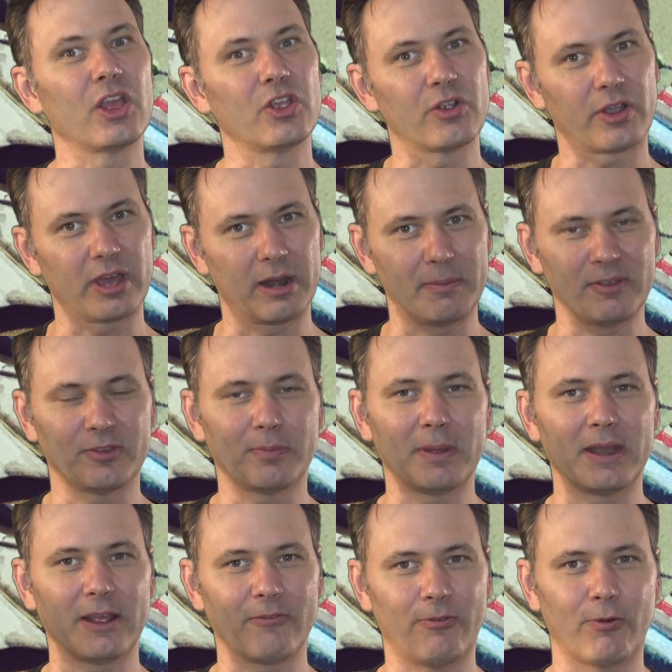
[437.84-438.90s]
you're going to be
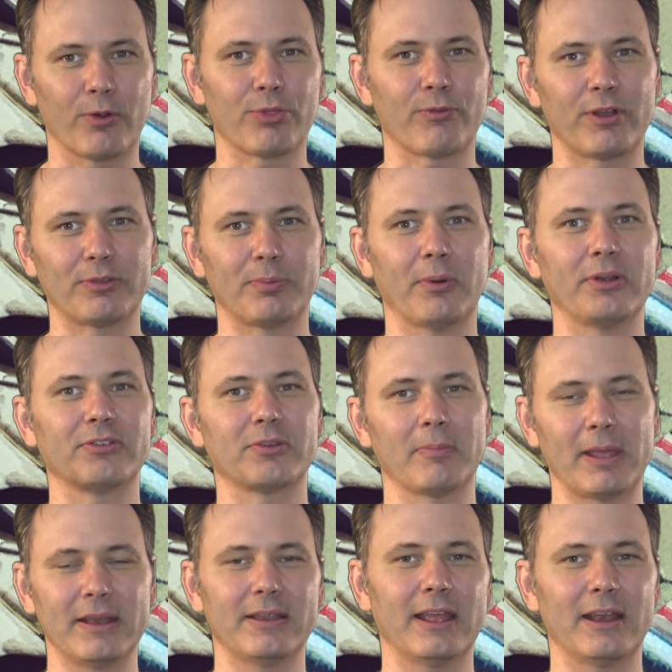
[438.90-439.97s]
spending 4 thrust points to
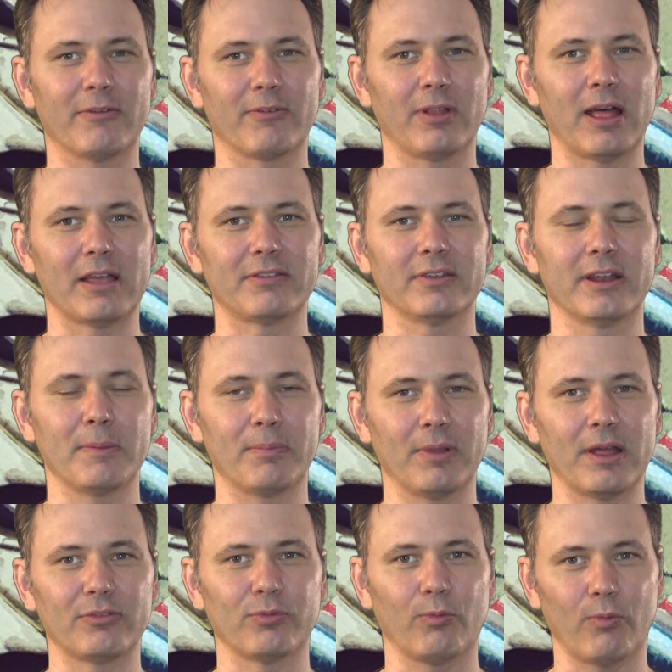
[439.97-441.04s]
maintain your velocity,
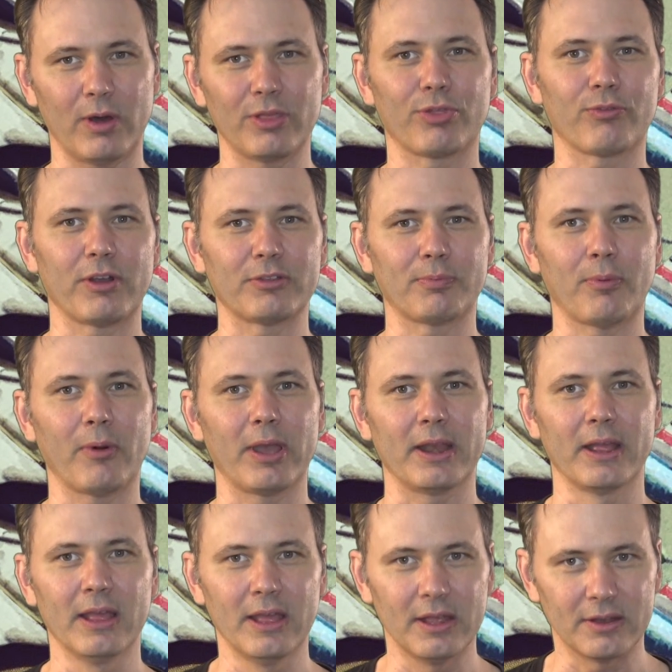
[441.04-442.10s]
plus 1 thrust point
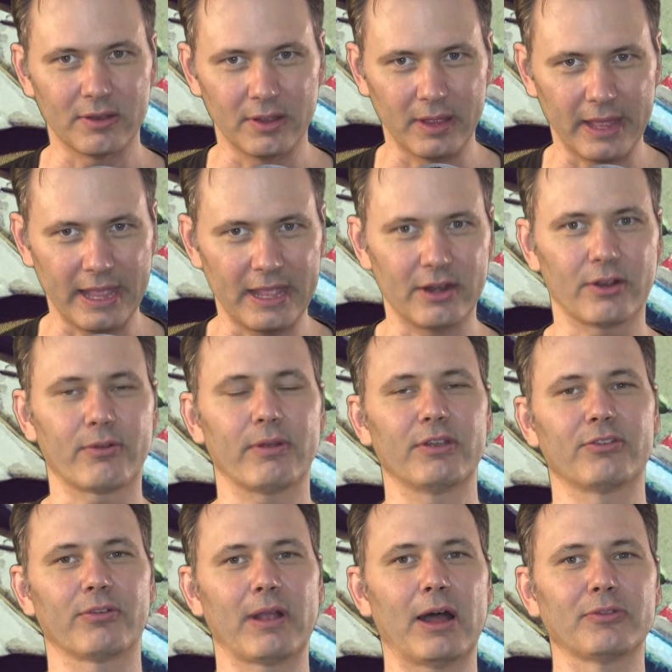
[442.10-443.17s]
to
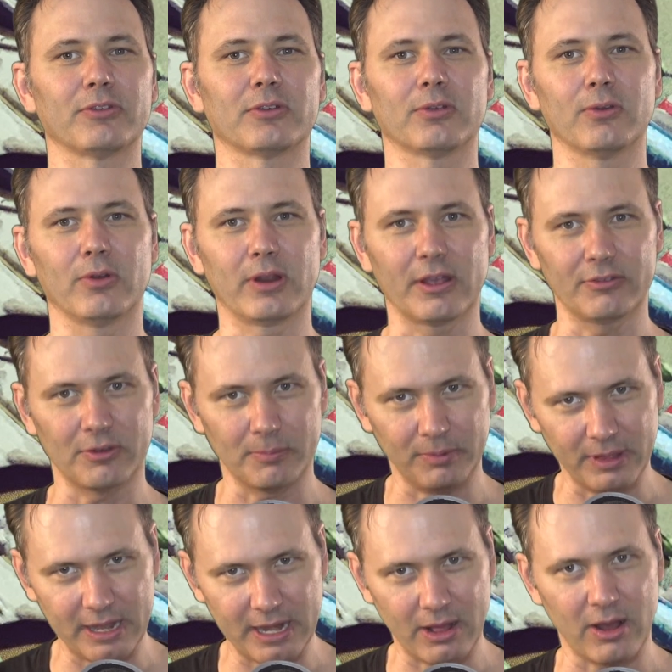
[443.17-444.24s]
increase your altitude, because you're
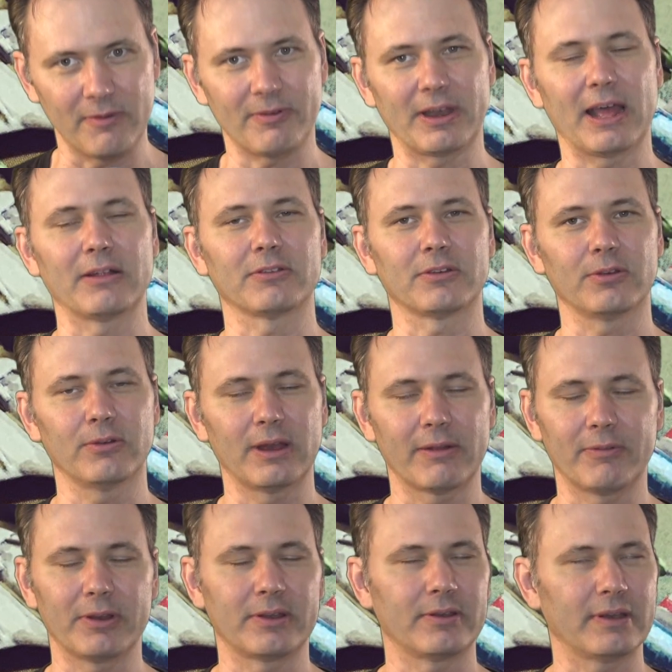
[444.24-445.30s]
bleeding off an altitude
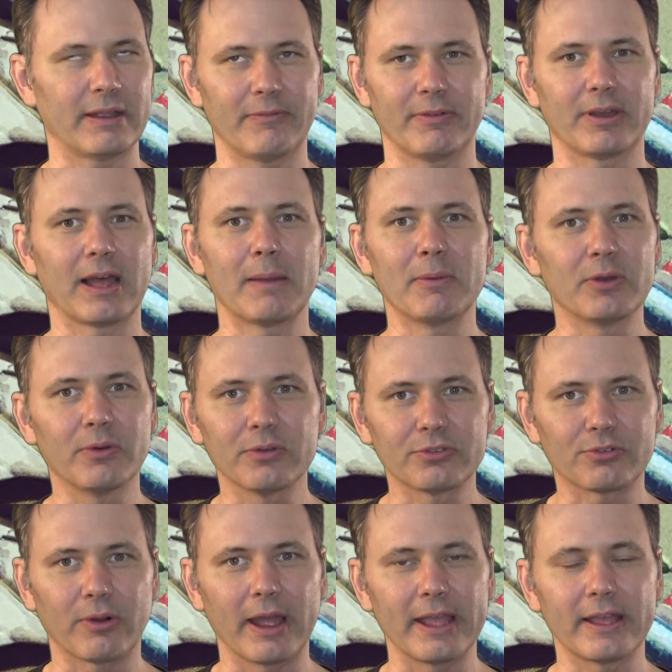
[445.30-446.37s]
every time you do a
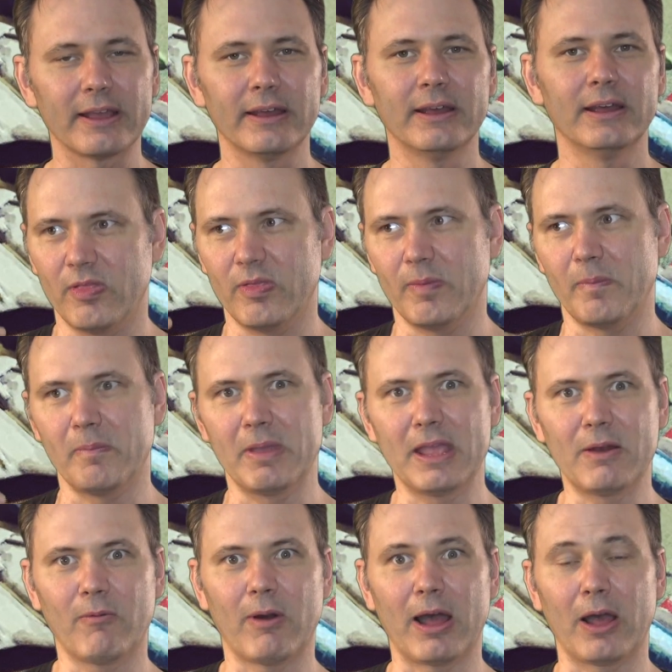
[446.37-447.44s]
strike.
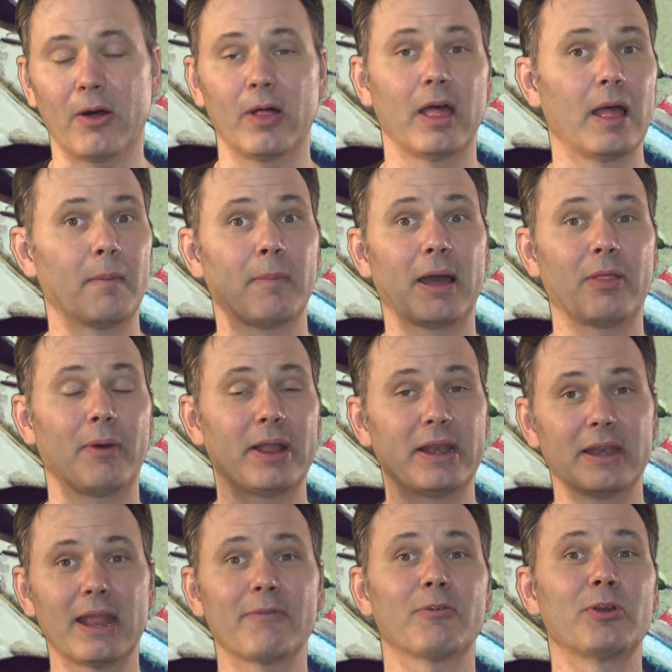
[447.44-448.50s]
Meanwhile, by the way,
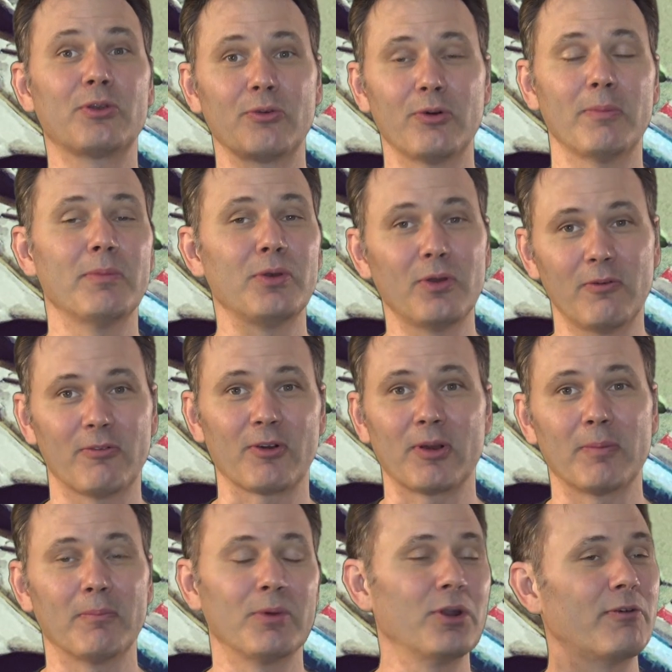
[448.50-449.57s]
never do a maneuver.
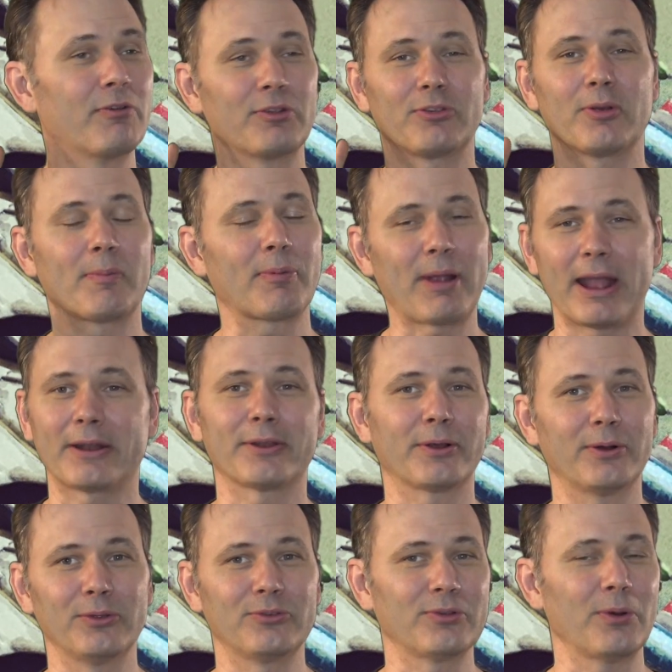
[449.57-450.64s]
Maneuvers are a
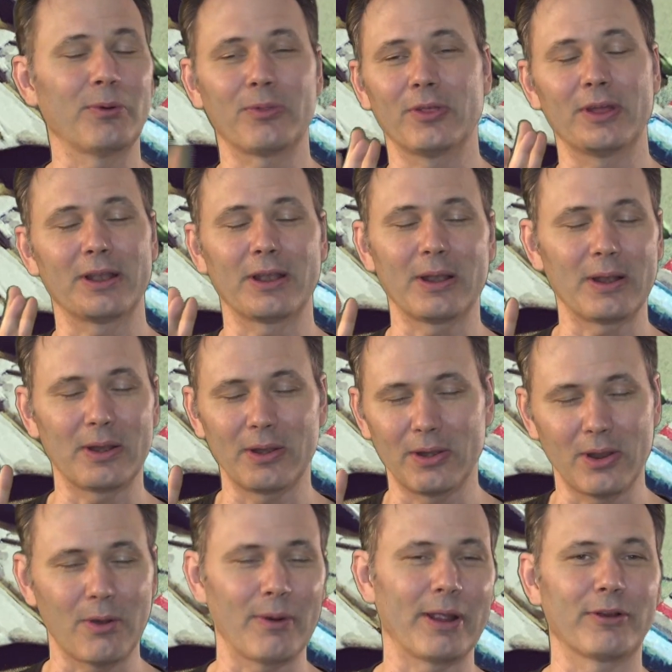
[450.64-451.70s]
practical joke that
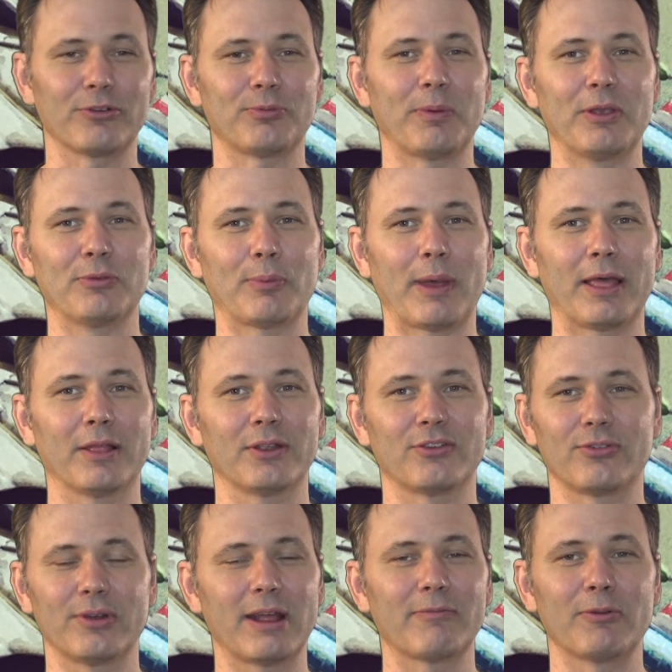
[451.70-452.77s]
no aerospace pilot
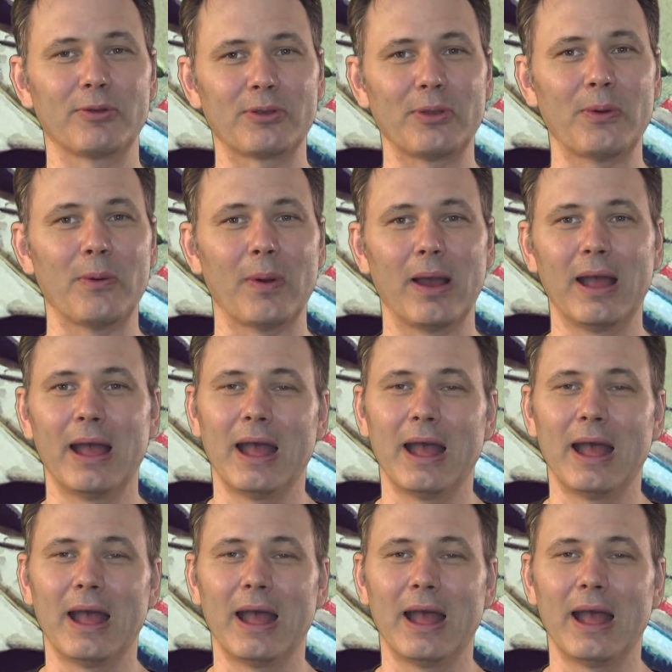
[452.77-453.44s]
should ever do.